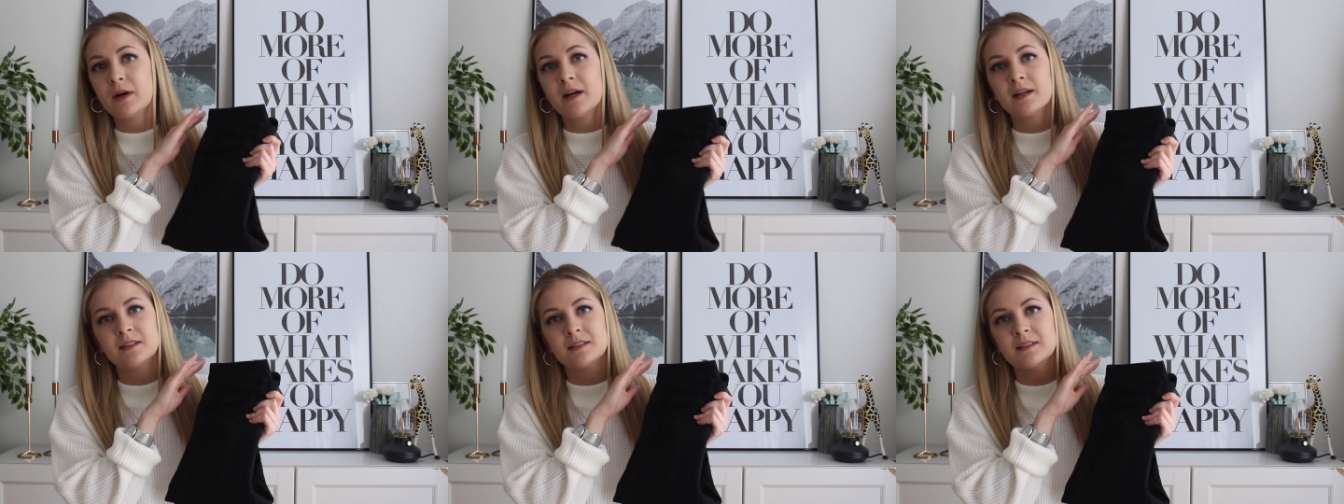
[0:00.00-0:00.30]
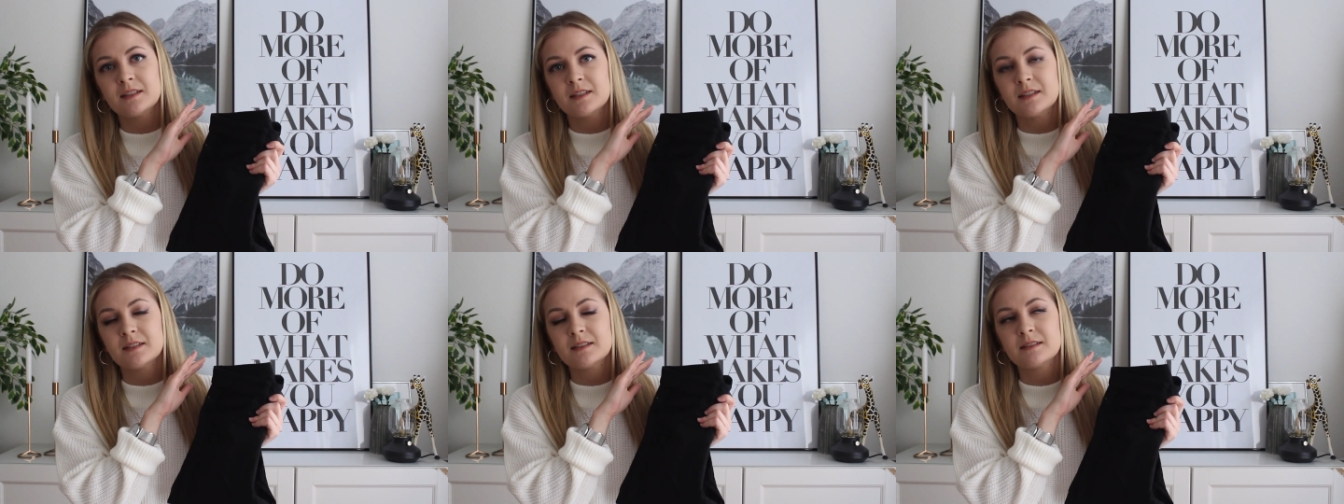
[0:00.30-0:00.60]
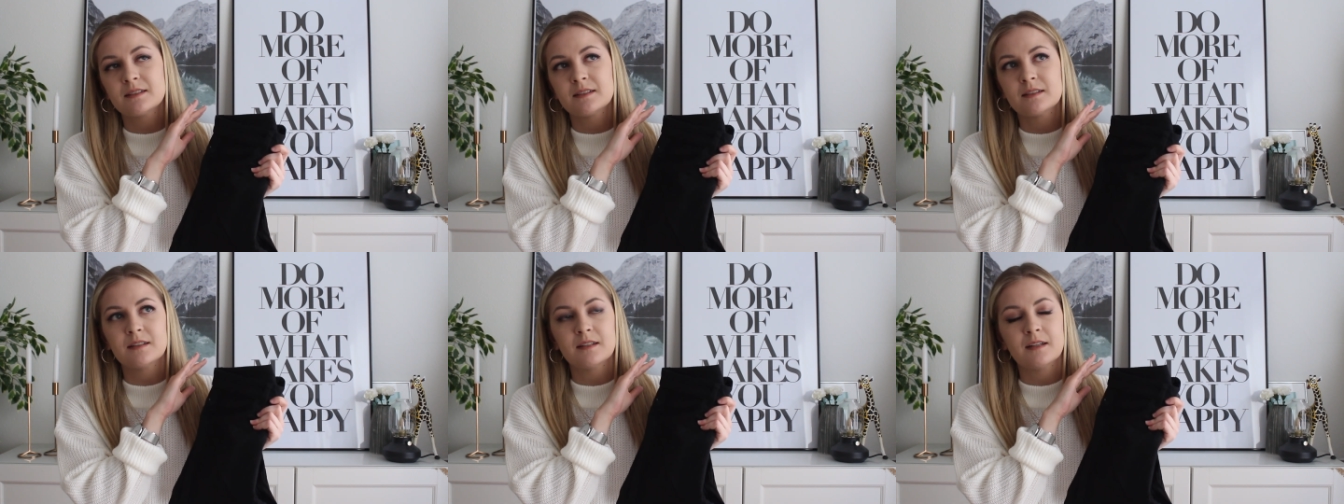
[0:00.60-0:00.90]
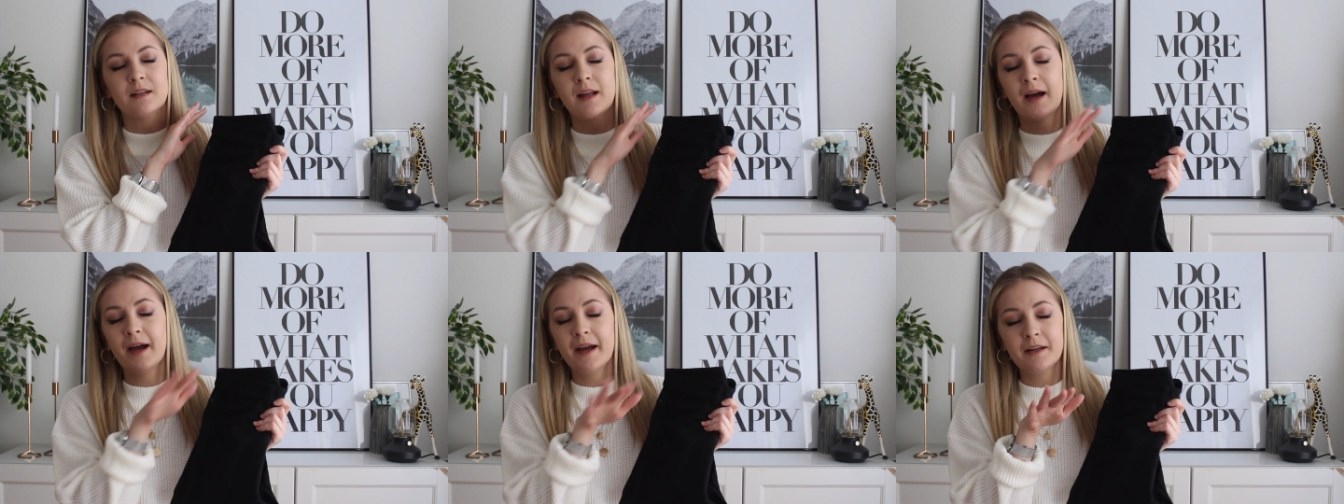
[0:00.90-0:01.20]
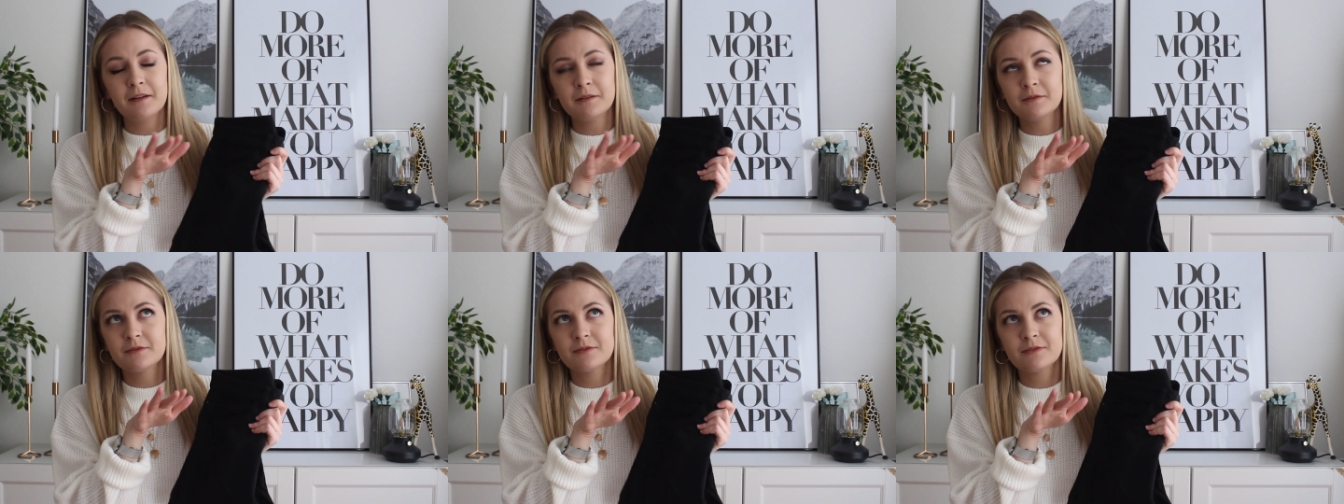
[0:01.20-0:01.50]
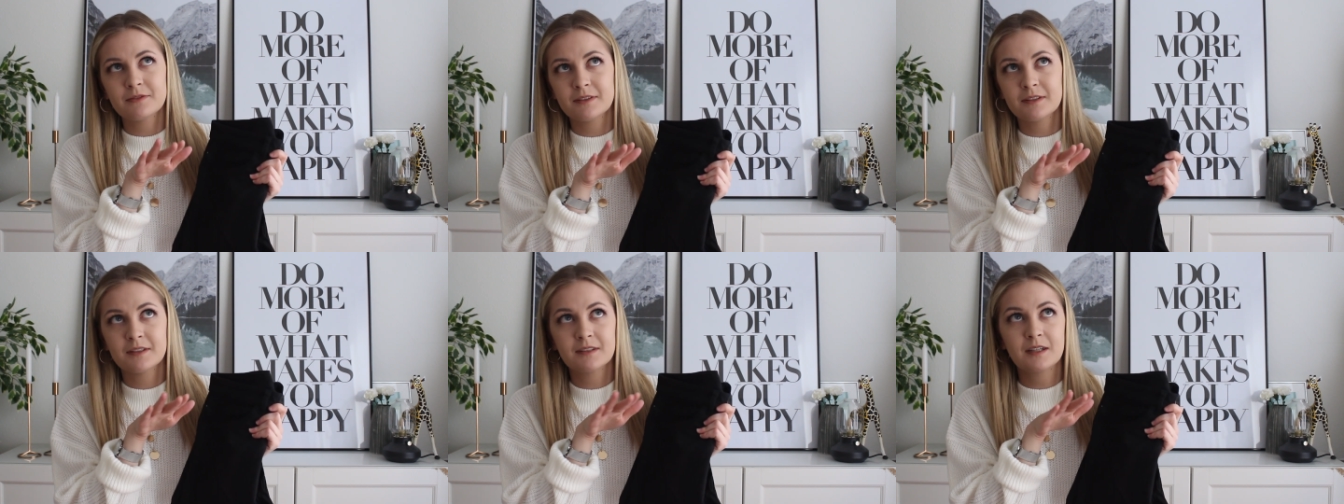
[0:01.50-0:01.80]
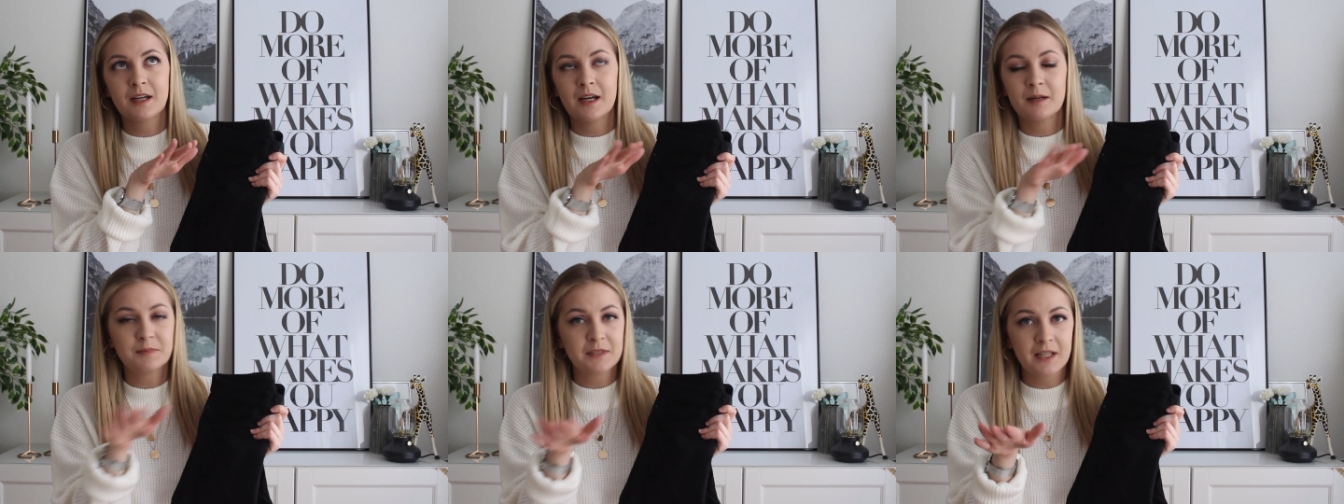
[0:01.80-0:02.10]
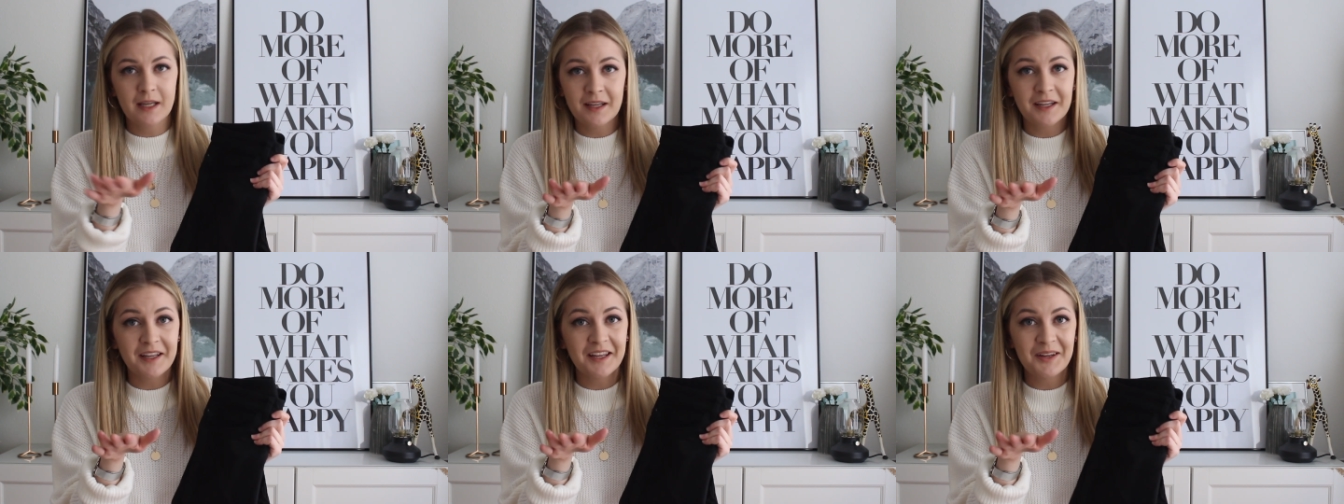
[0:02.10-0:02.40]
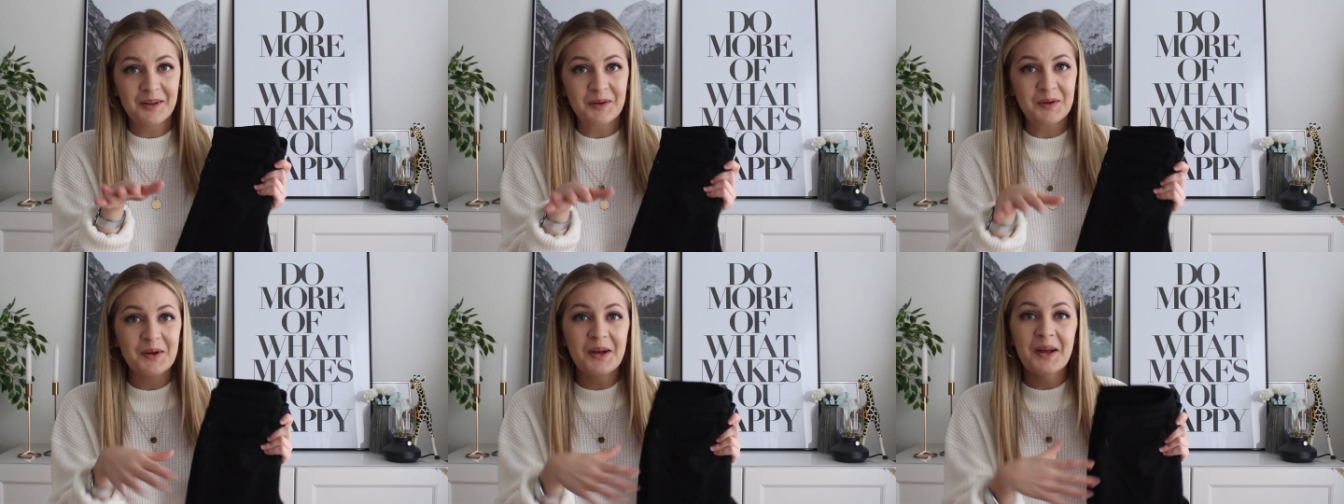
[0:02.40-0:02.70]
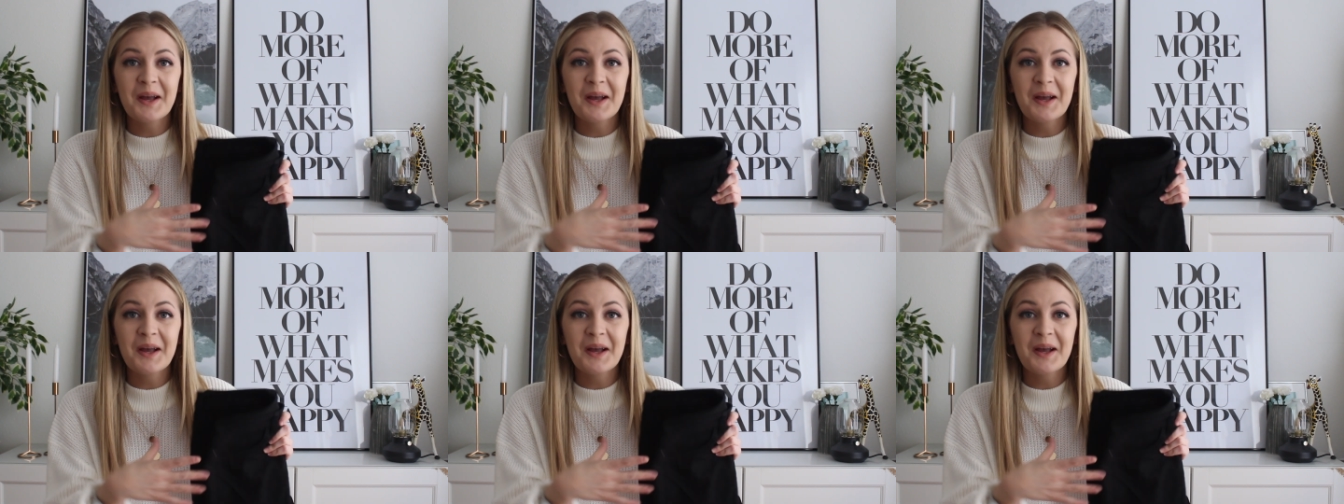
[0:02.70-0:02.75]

waist is life, I'm telling you.